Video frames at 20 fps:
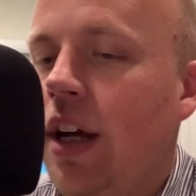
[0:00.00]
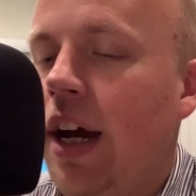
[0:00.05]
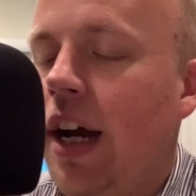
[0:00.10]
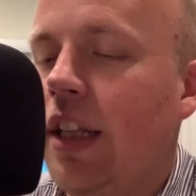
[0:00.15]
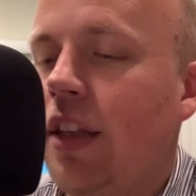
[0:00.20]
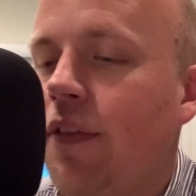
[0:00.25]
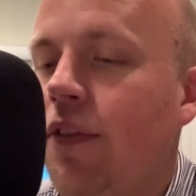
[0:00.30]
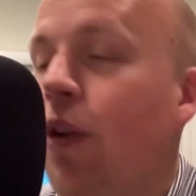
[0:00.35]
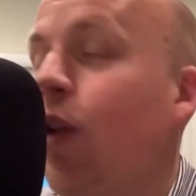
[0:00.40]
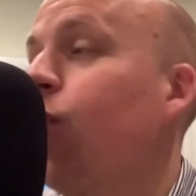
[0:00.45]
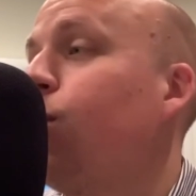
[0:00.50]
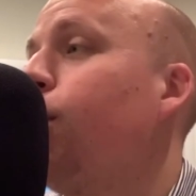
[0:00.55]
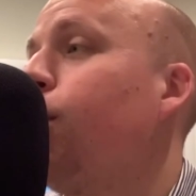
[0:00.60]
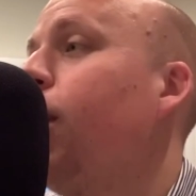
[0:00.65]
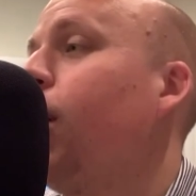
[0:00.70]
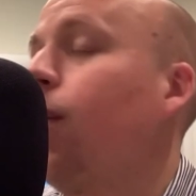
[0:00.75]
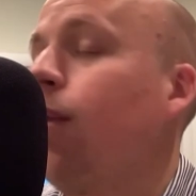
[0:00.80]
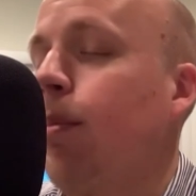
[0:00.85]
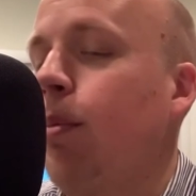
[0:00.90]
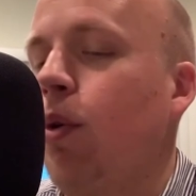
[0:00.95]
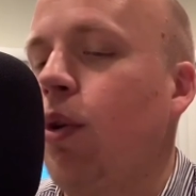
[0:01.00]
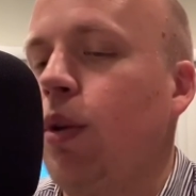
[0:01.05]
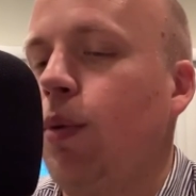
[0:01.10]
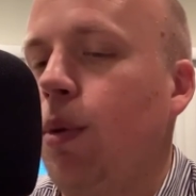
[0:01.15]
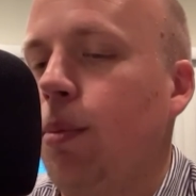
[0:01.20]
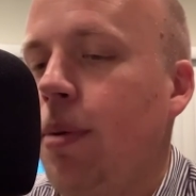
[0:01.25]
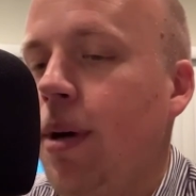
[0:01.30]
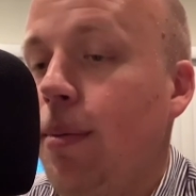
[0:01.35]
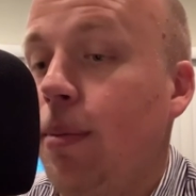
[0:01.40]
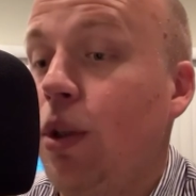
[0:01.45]
uh, the first market report that
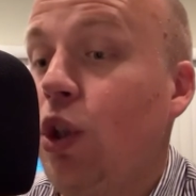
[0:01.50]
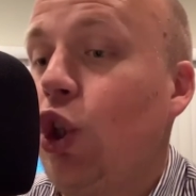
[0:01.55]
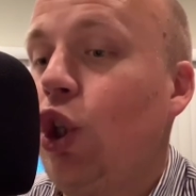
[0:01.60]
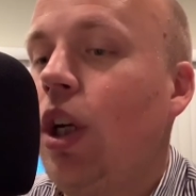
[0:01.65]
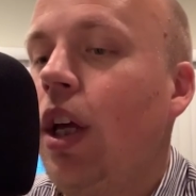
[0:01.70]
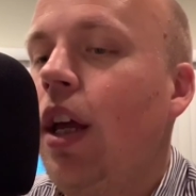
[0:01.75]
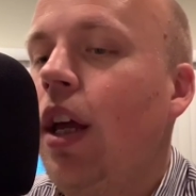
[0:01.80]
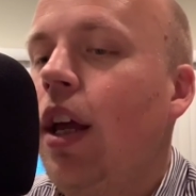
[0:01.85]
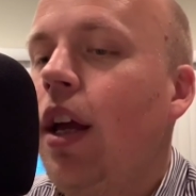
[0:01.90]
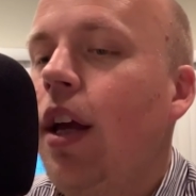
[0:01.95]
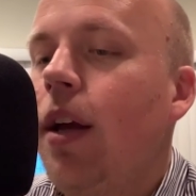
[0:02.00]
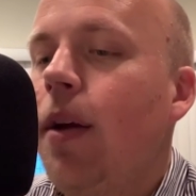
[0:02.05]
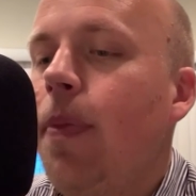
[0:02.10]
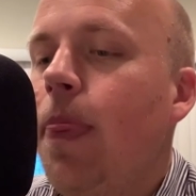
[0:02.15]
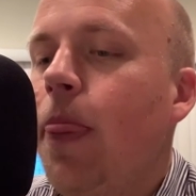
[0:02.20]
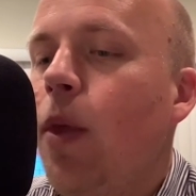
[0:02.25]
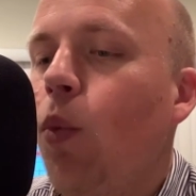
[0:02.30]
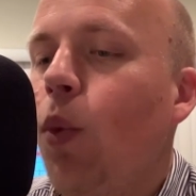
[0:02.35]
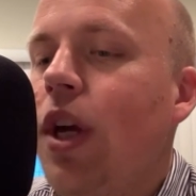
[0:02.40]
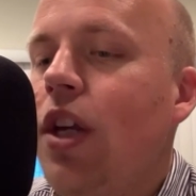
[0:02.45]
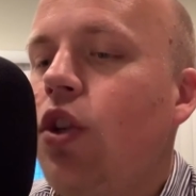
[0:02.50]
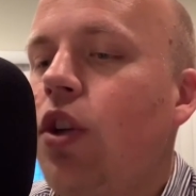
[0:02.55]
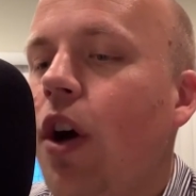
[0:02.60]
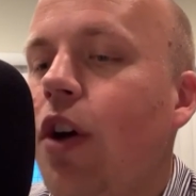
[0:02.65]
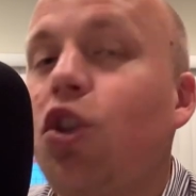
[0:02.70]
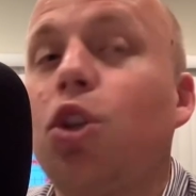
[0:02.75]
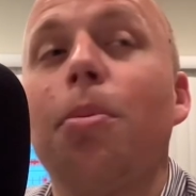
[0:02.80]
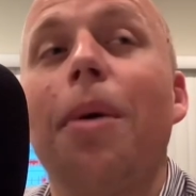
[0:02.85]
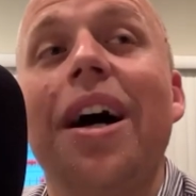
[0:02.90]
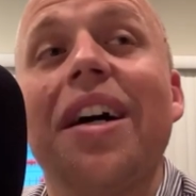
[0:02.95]
we publish. We saw
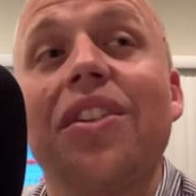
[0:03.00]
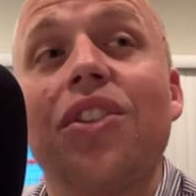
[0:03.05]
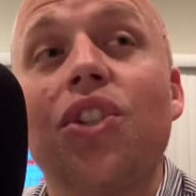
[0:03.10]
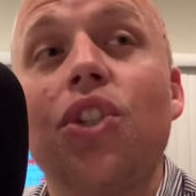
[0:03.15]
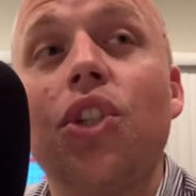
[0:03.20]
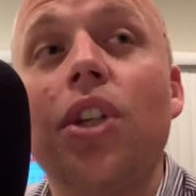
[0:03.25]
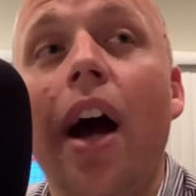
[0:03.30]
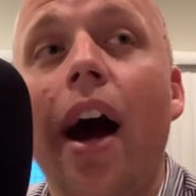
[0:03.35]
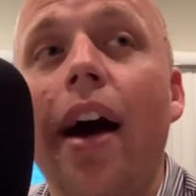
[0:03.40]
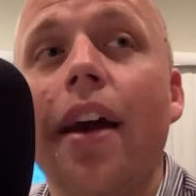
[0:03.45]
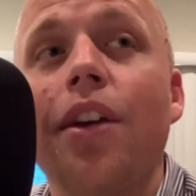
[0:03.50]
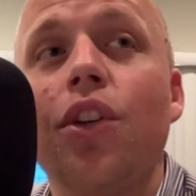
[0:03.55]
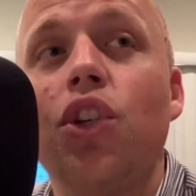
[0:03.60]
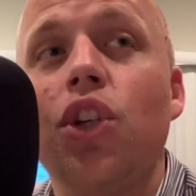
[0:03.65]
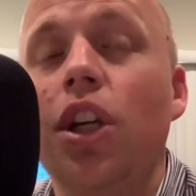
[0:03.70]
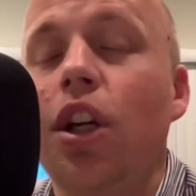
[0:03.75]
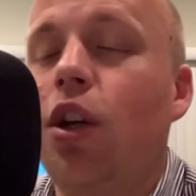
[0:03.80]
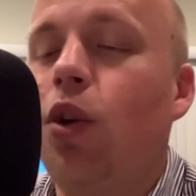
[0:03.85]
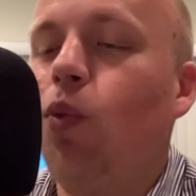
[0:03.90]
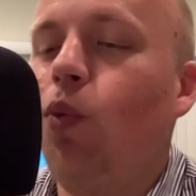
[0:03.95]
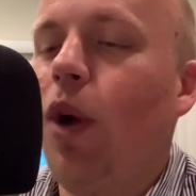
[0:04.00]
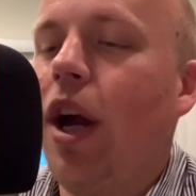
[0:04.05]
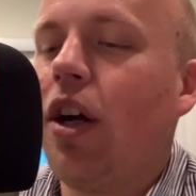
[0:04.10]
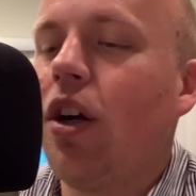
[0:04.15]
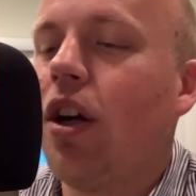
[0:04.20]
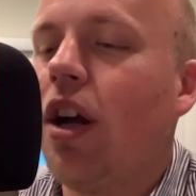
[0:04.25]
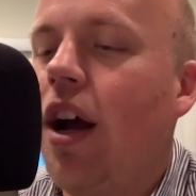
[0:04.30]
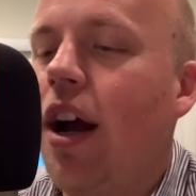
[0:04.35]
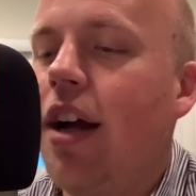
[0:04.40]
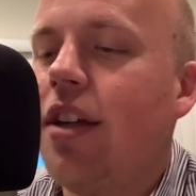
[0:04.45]
some astonishing
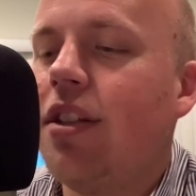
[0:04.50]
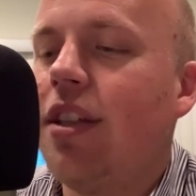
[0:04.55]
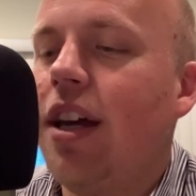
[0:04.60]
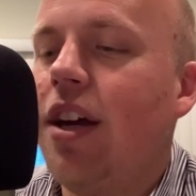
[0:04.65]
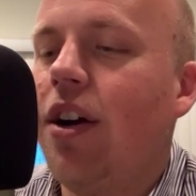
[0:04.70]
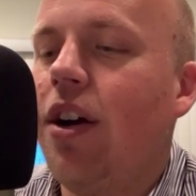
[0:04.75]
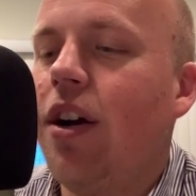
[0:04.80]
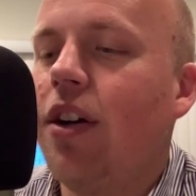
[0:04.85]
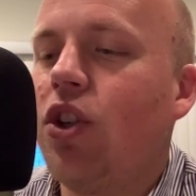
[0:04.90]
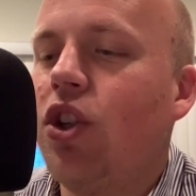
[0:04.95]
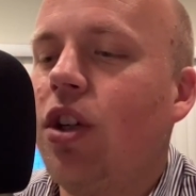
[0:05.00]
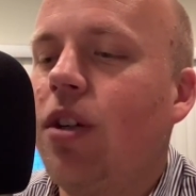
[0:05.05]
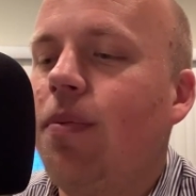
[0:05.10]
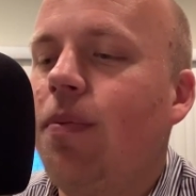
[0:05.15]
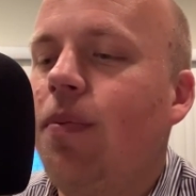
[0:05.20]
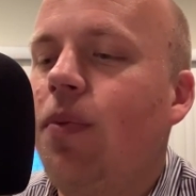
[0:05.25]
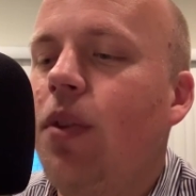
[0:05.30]
record highs in that auction.